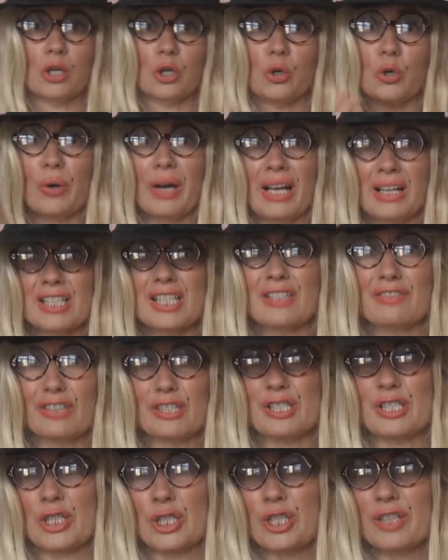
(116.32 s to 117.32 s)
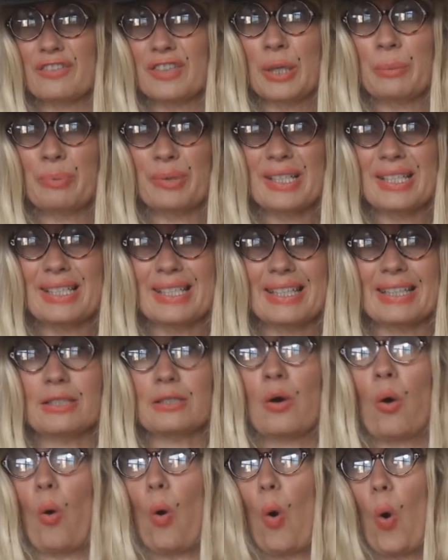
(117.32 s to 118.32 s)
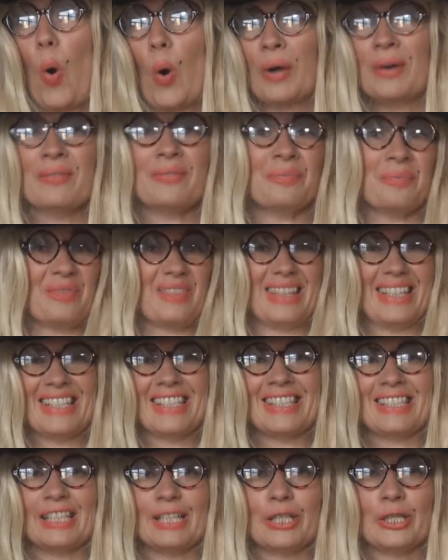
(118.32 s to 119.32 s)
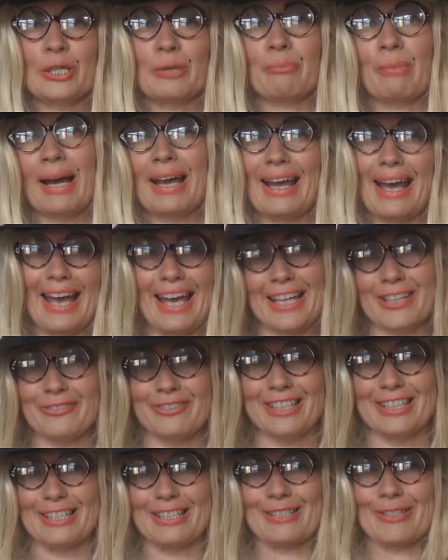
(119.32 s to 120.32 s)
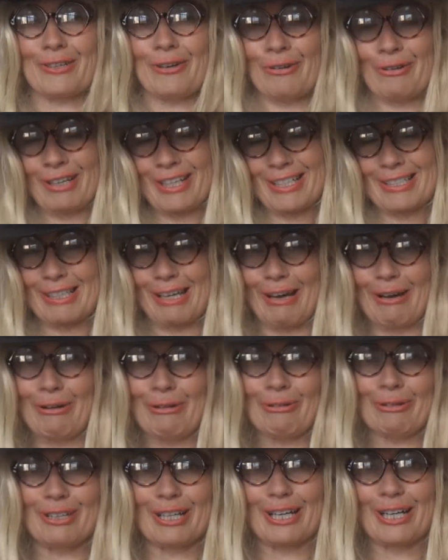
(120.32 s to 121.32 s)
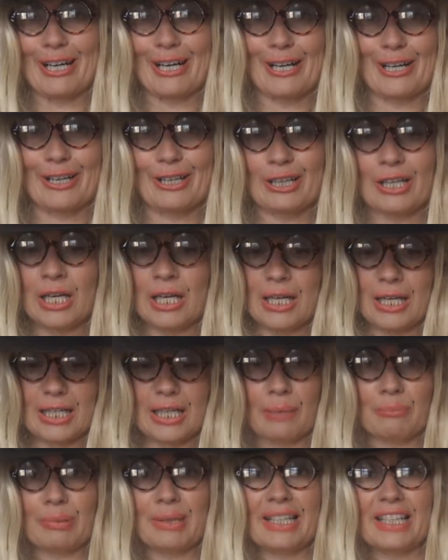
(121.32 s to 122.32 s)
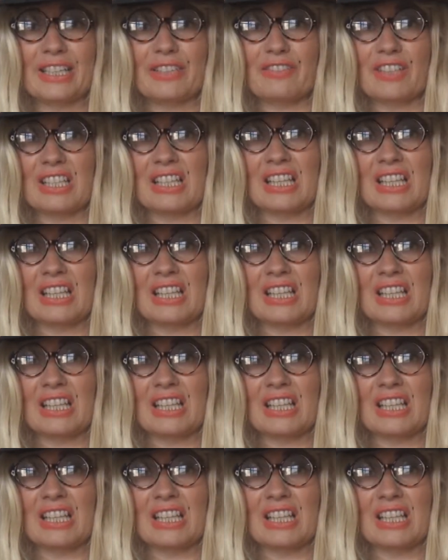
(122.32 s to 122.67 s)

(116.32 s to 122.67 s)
Who else will serve the brisket? Ooh, this year, my Henry is going as a hula girl, complete